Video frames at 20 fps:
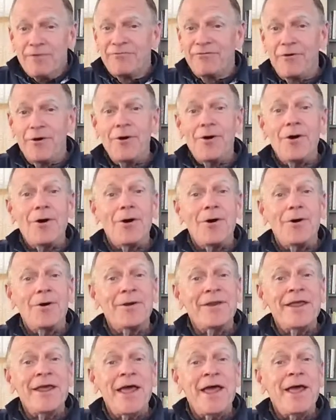
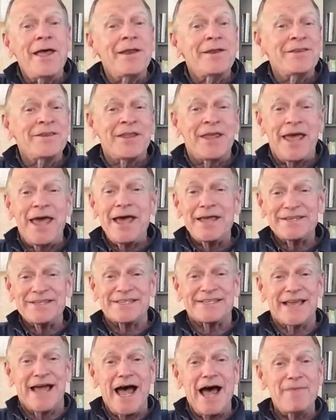Falling, yes
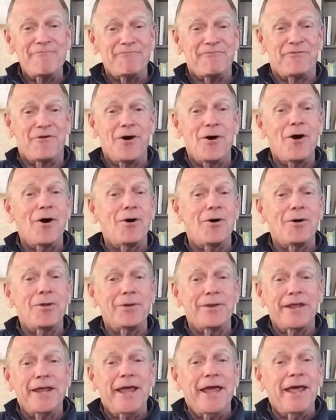I'm
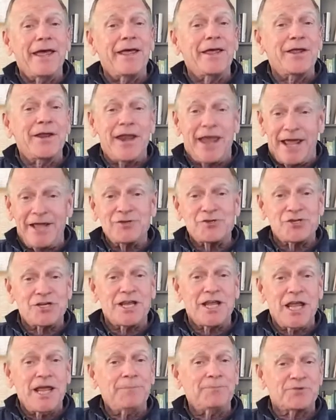falling, and she
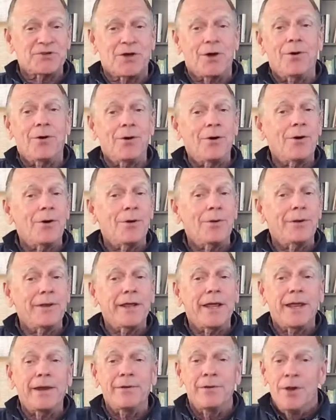keeps calling
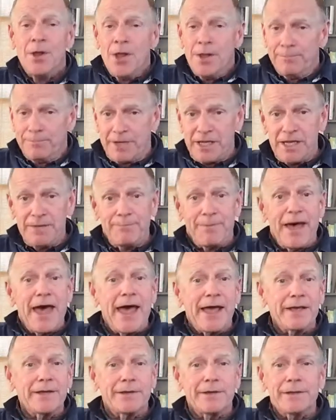me
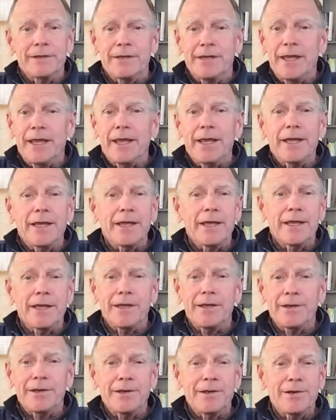back
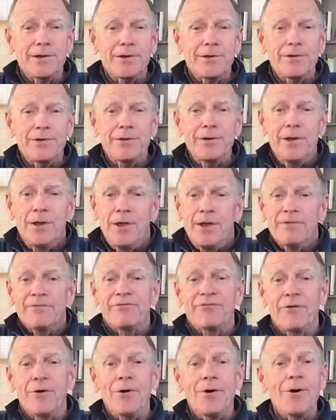again.
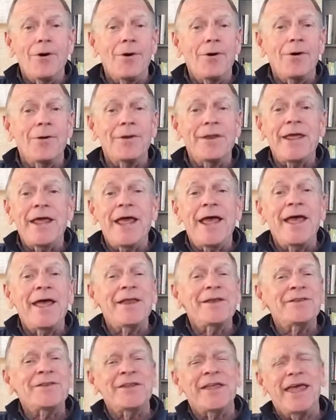
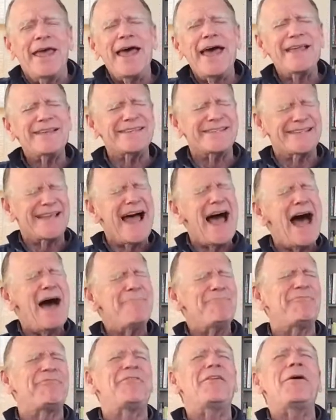Falling, yes
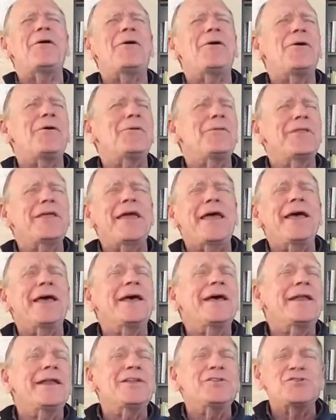I'm
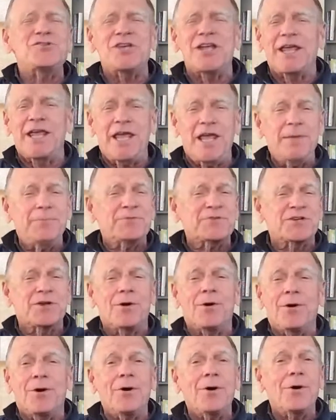falling, and she keeps
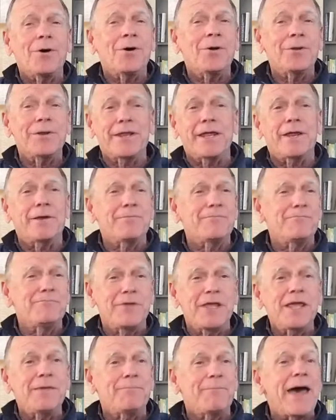calling
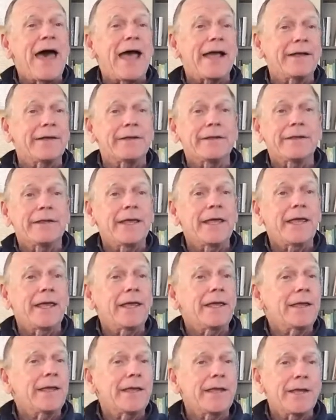me back
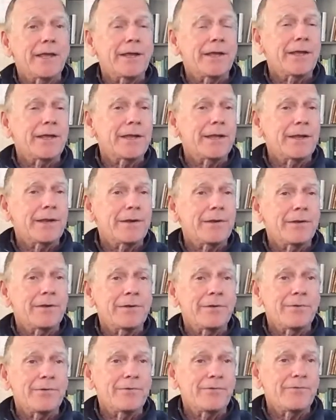
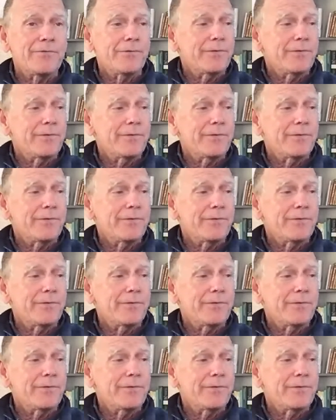again.